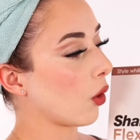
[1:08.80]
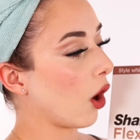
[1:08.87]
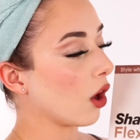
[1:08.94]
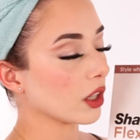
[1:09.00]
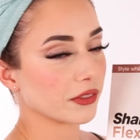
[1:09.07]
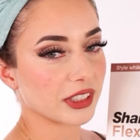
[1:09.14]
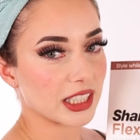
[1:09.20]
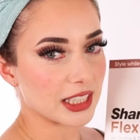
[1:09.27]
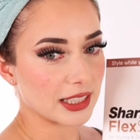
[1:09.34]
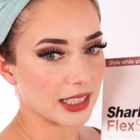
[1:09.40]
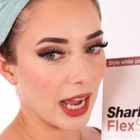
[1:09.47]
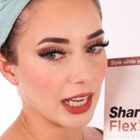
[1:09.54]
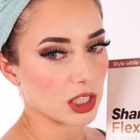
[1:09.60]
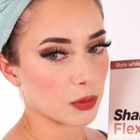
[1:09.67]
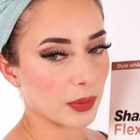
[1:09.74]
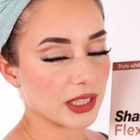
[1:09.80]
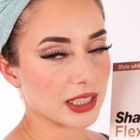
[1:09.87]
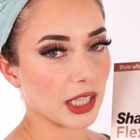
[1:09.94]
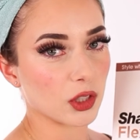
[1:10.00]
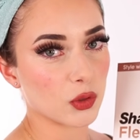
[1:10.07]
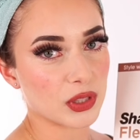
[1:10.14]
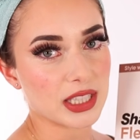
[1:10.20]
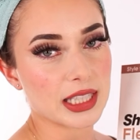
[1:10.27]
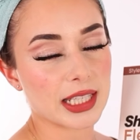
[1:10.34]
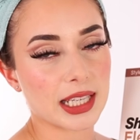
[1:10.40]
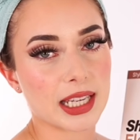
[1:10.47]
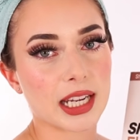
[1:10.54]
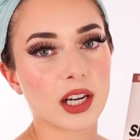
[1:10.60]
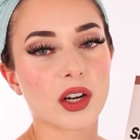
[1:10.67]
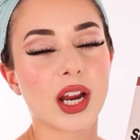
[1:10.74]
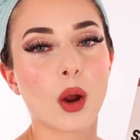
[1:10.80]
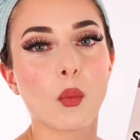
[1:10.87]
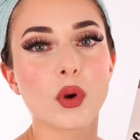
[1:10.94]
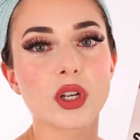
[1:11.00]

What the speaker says: all of these attachments that you see here, it